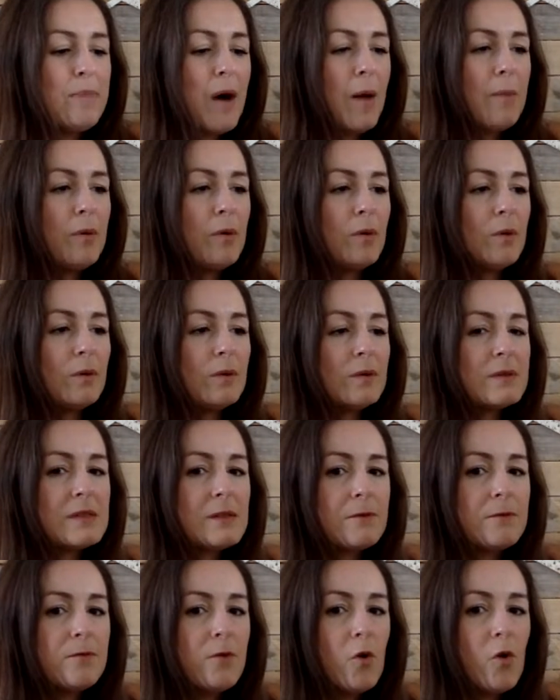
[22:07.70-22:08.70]
bubbles
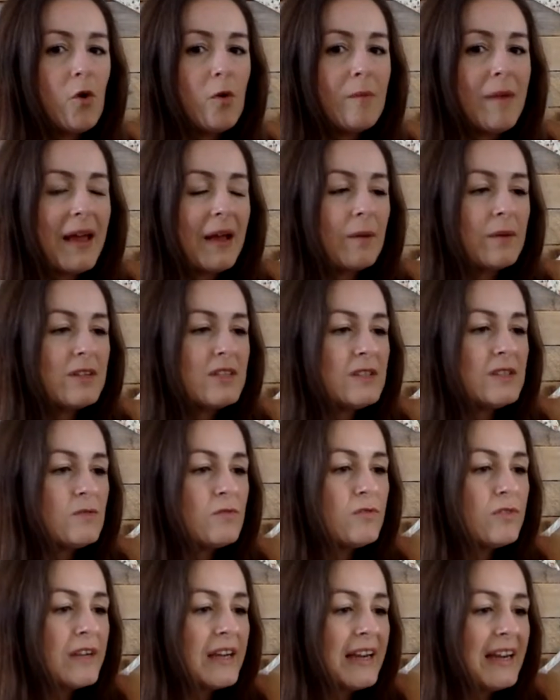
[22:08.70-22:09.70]
forming, which is
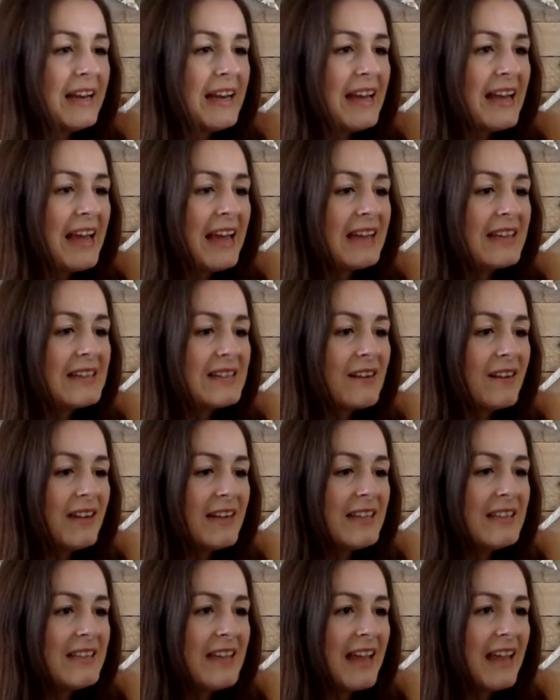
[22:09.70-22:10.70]
really
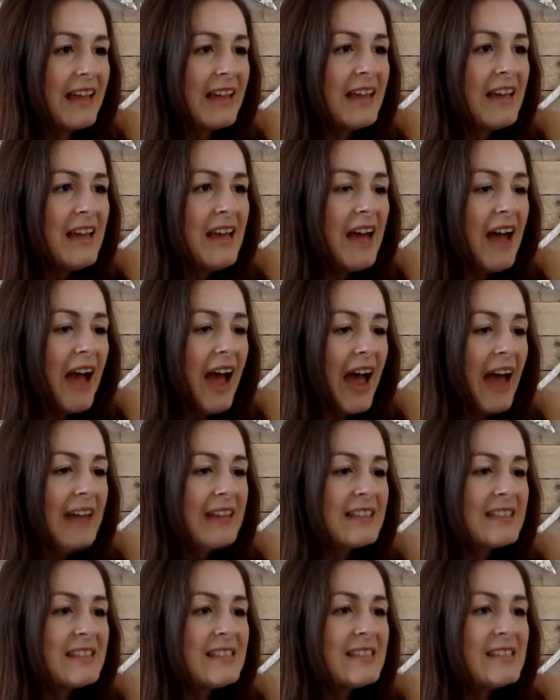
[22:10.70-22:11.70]
exciting.
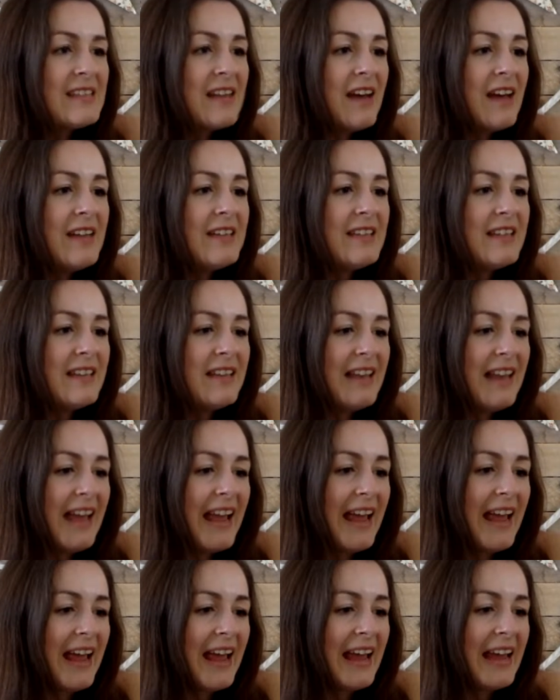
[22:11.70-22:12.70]
And
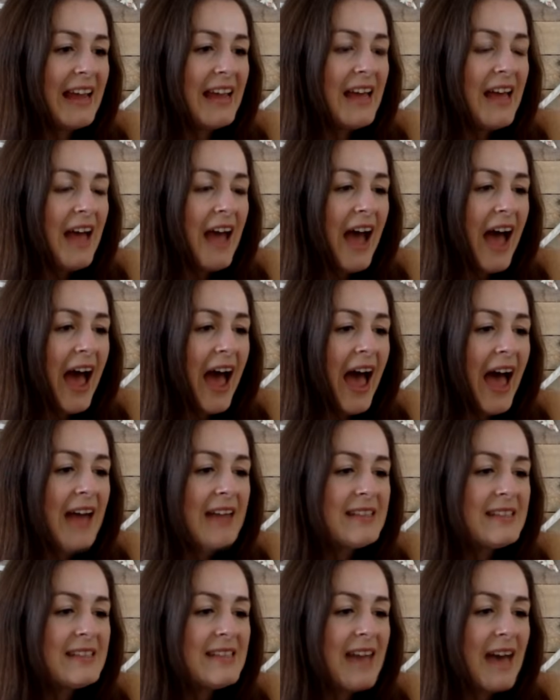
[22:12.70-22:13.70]
suddenly,
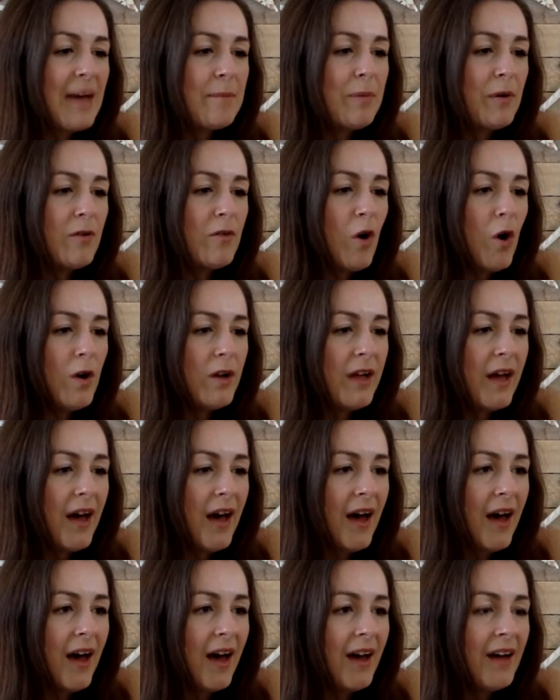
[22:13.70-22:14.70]
as that
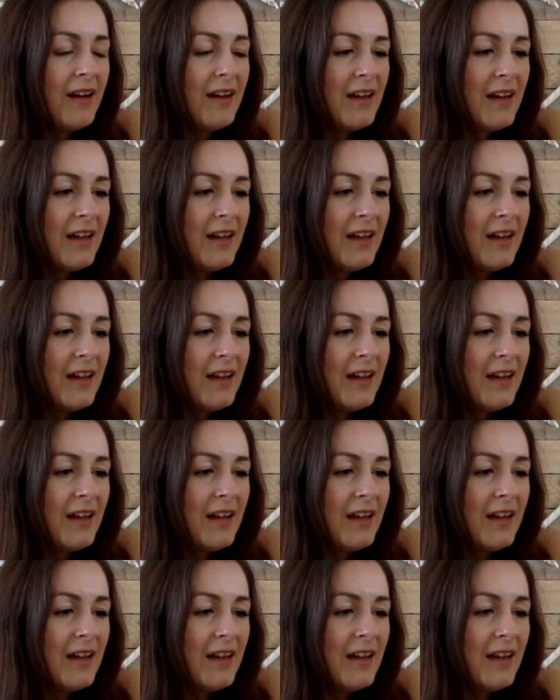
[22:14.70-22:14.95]
Berocca